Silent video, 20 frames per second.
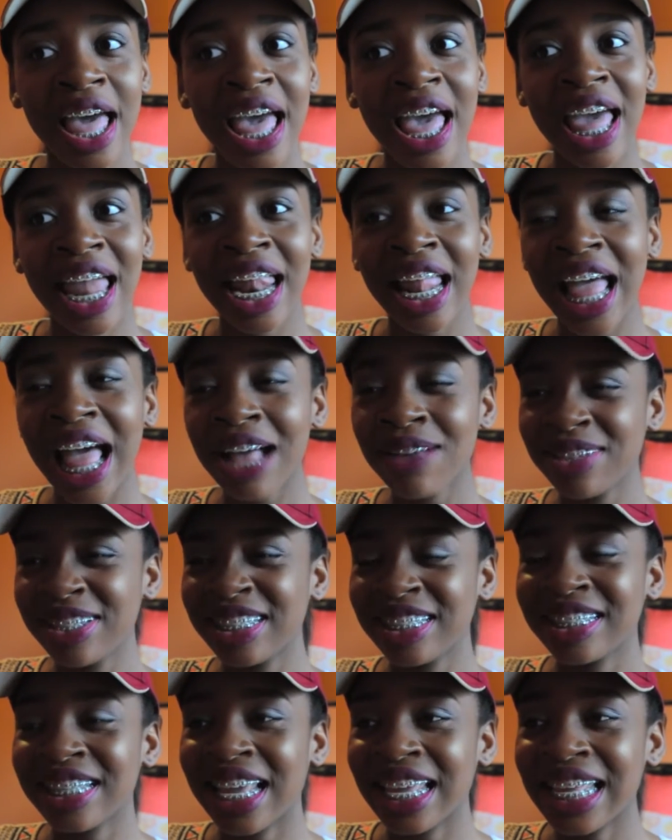and I was
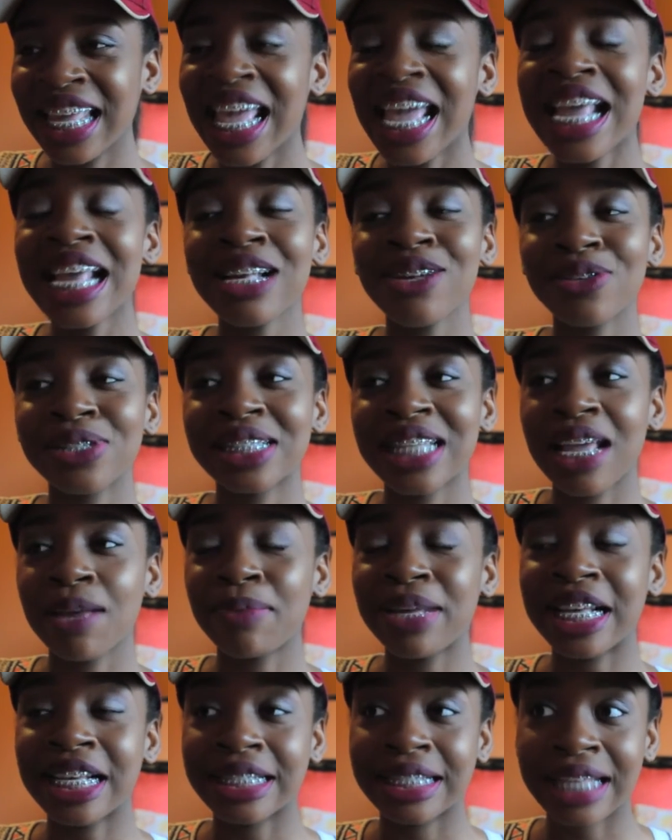just like, he gonna say
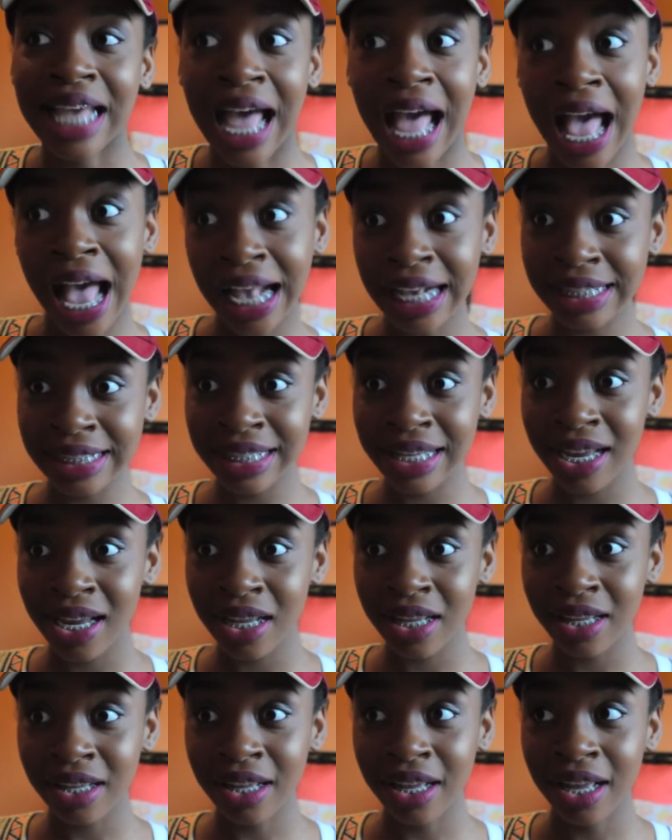because I said
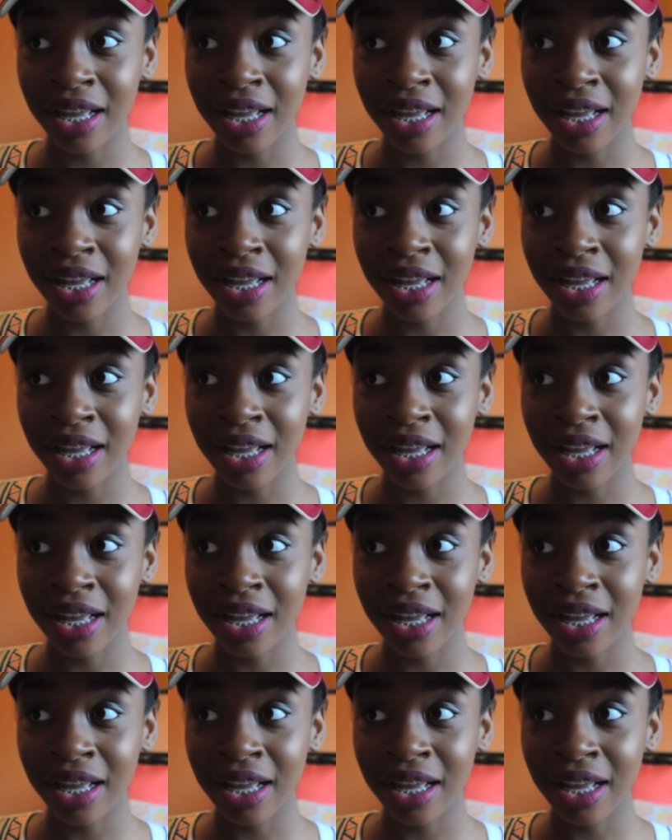it?